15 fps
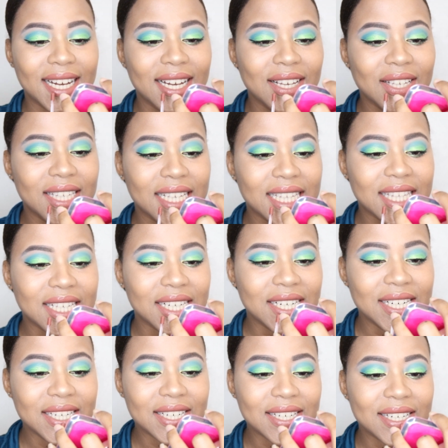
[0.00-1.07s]
I use a
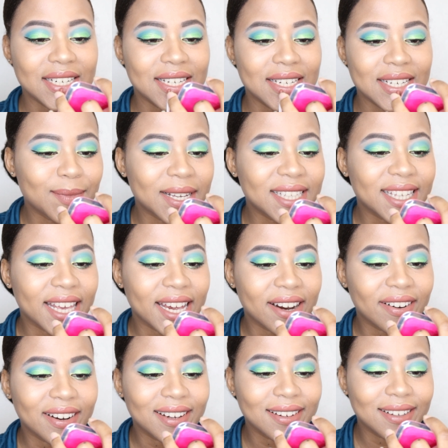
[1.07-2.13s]
Tarte mascara.